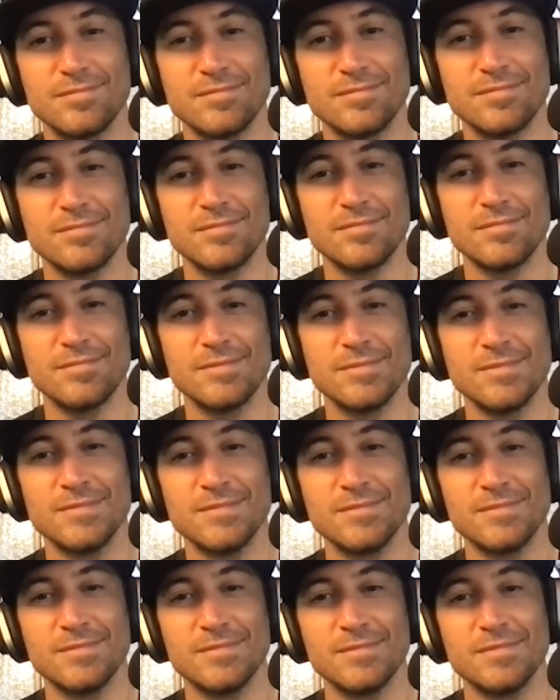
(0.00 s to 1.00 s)

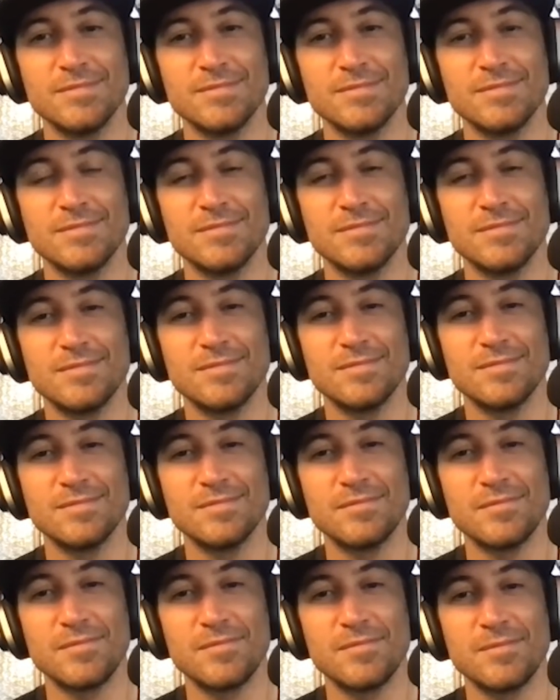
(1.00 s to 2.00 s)

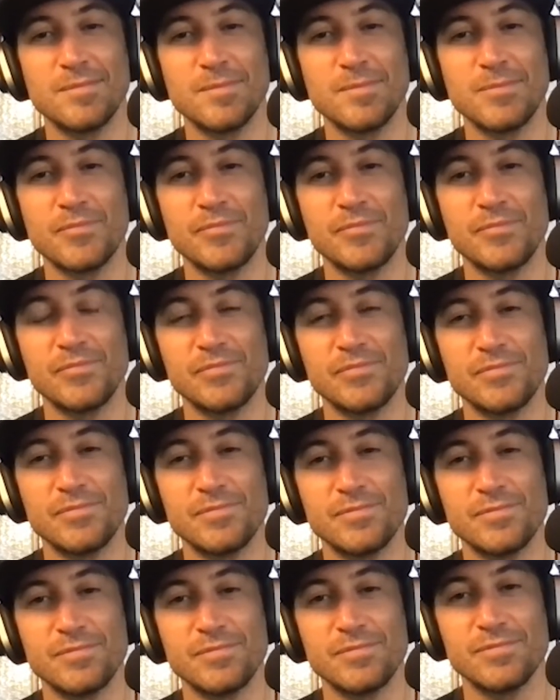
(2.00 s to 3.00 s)

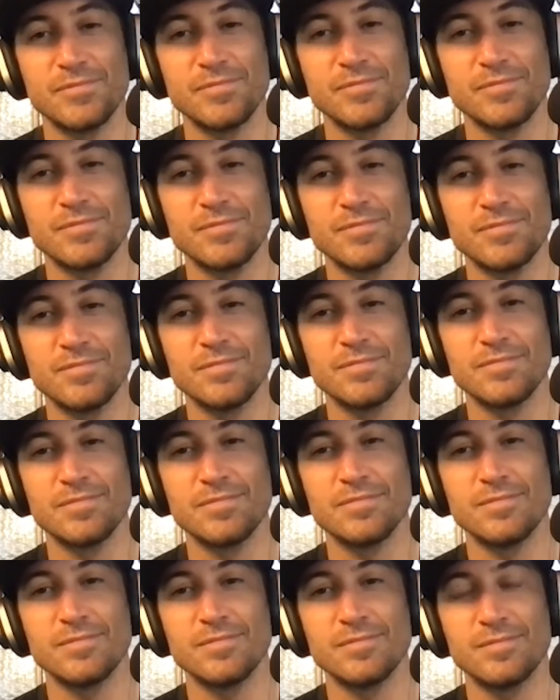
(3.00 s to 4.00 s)

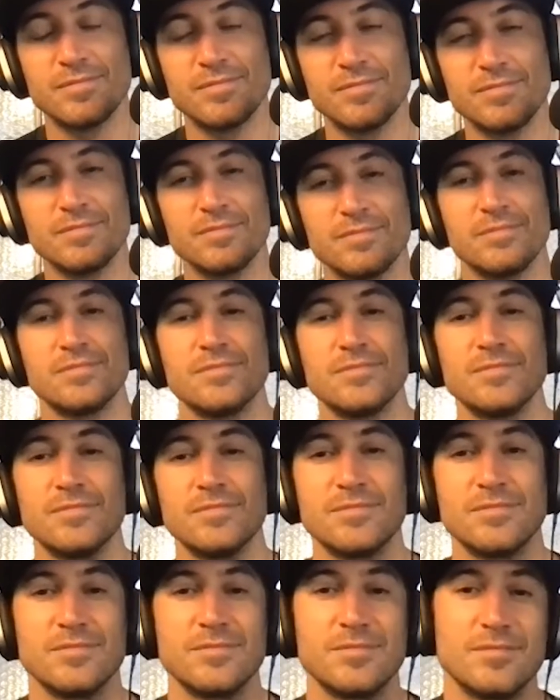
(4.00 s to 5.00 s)

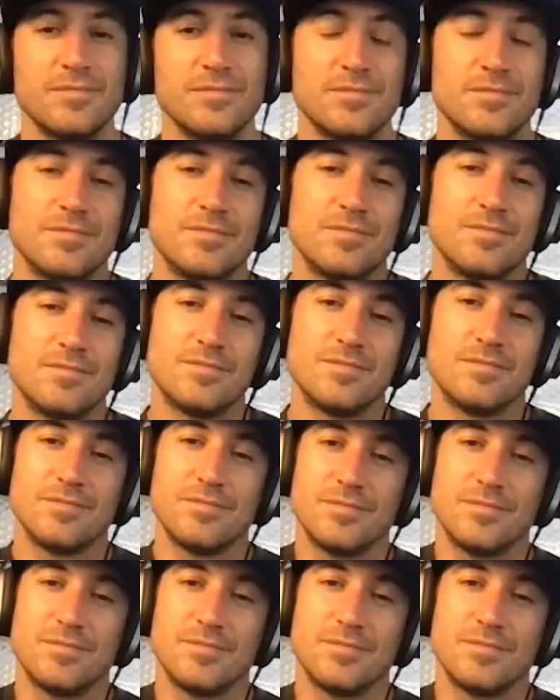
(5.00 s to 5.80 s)
This person isn't speaking.